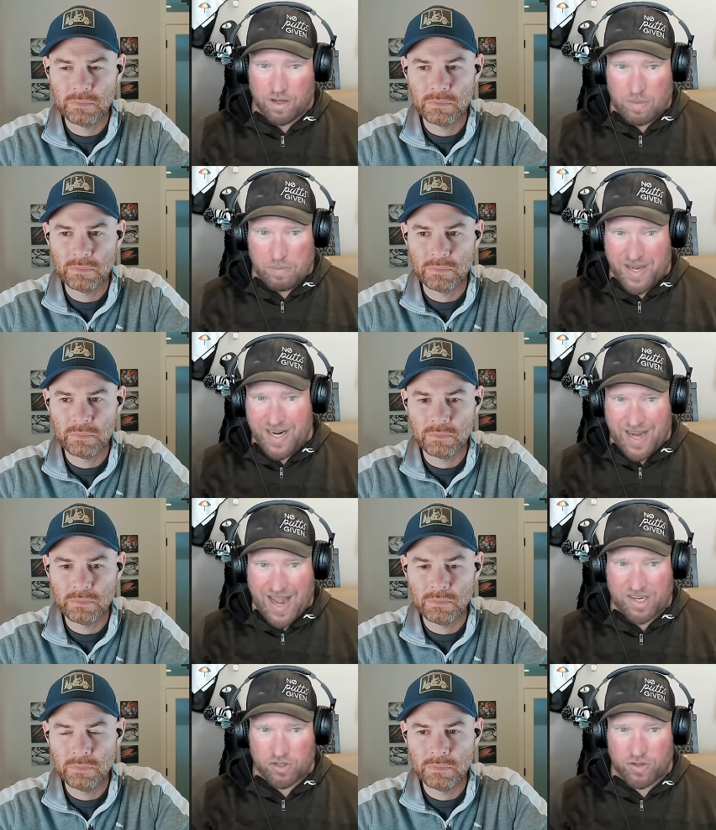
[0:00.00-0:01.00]
Speaker 1: may not
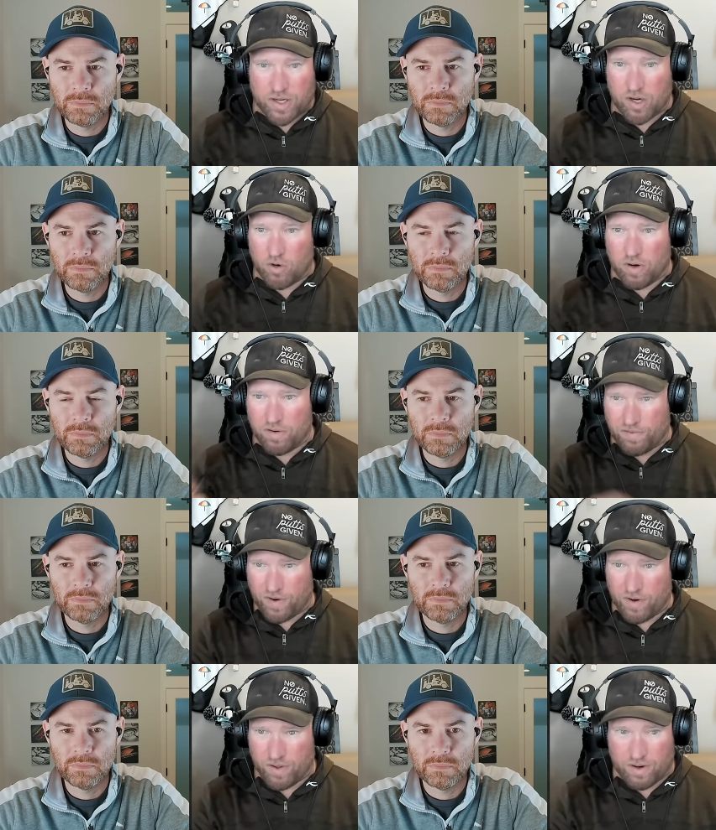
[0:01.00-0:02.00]
actually go
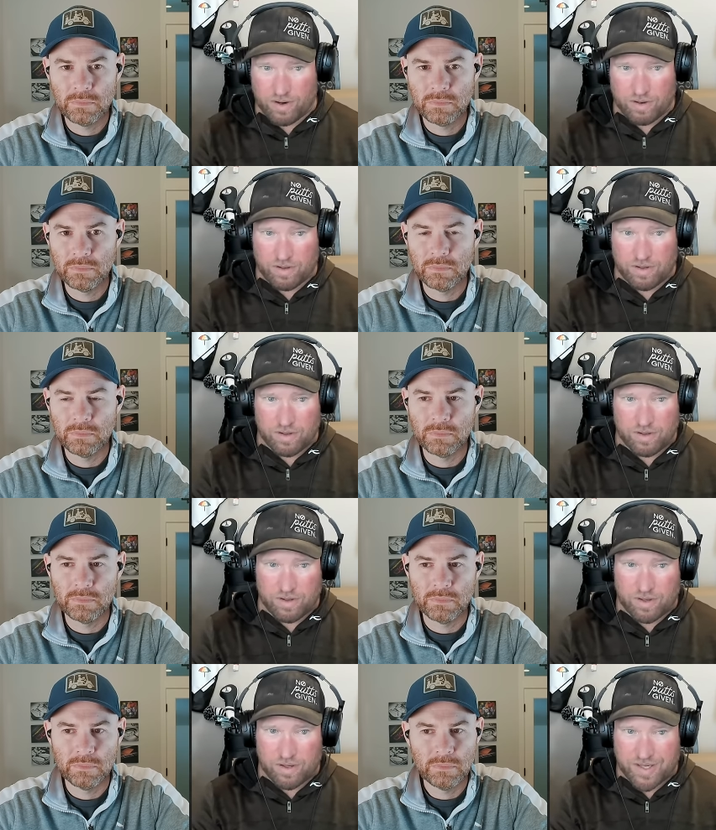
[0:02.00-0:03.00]
further.
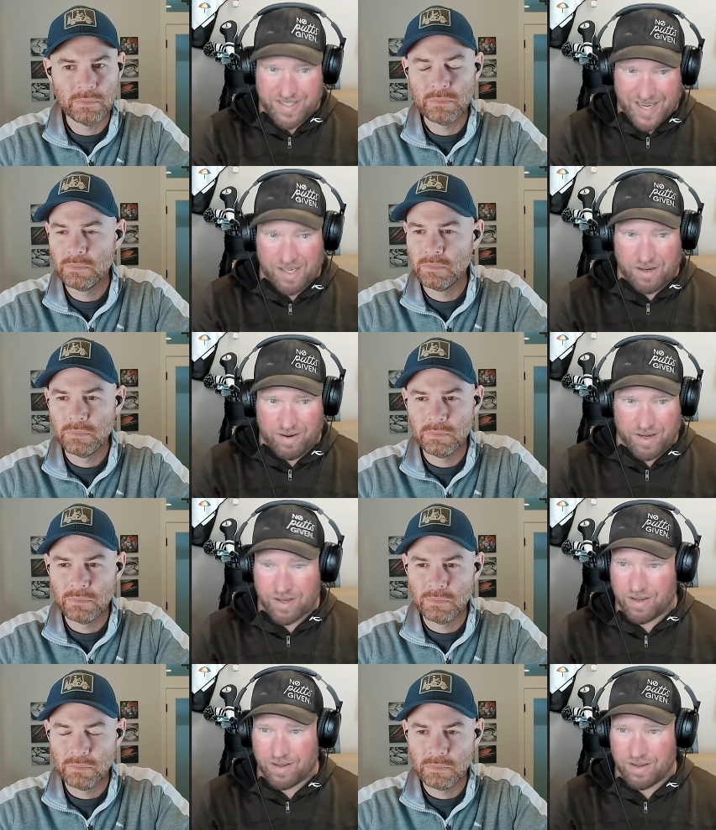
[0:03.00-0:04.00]
Is that
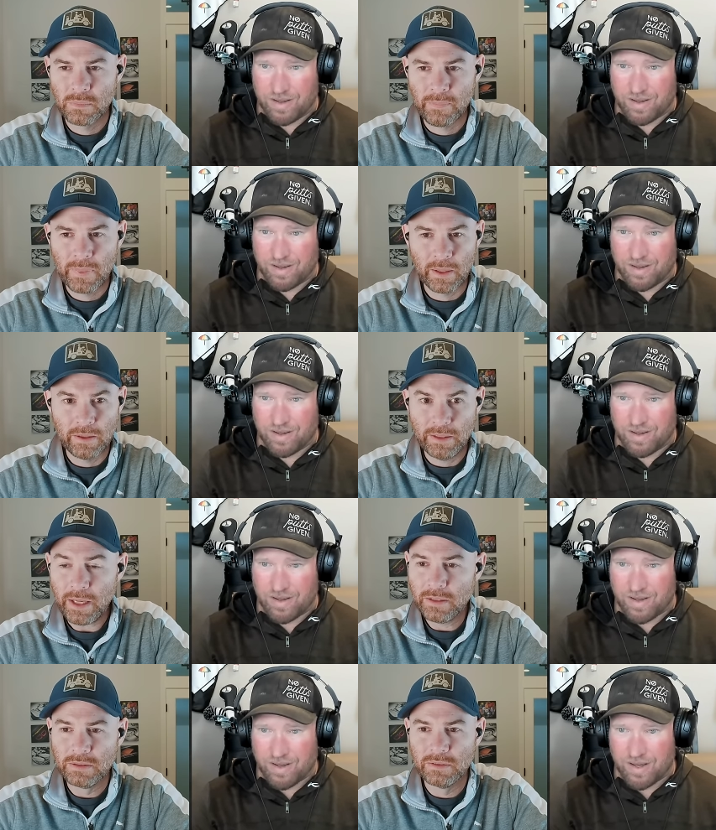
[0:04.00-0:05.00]
correct?
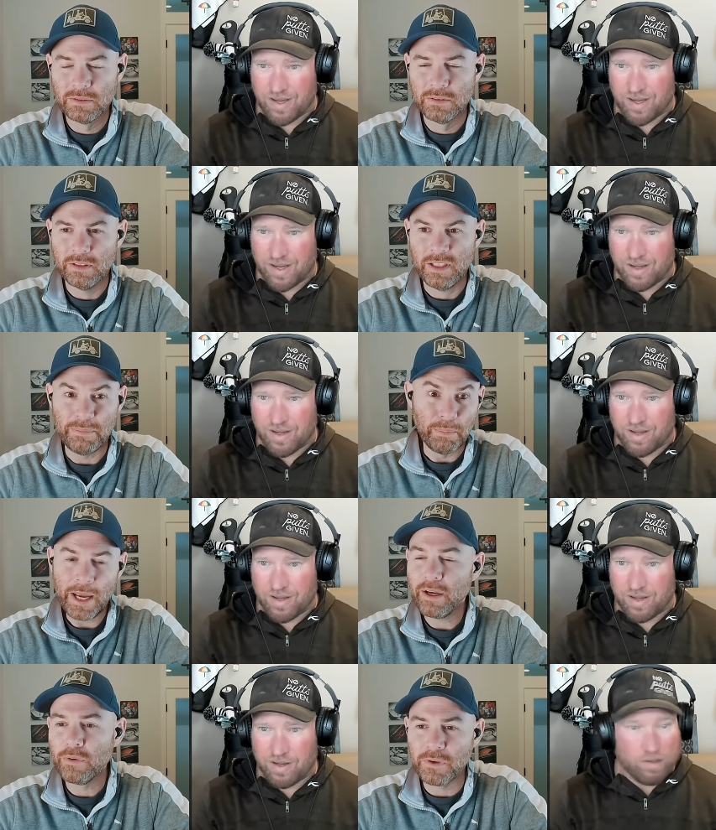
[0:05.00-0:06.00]
Yeah, it
Speaker 2: may
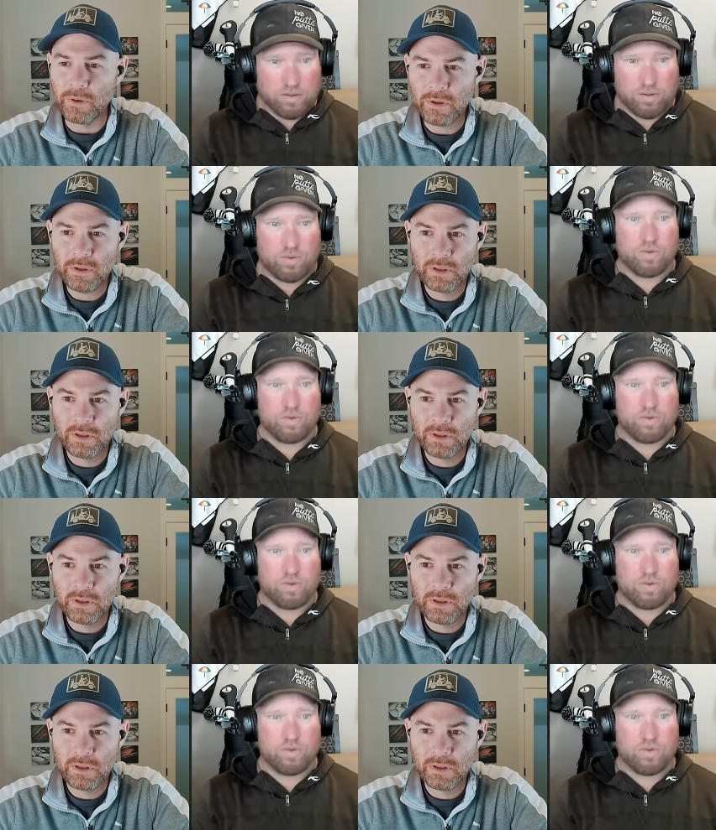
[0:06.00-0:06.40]
go further.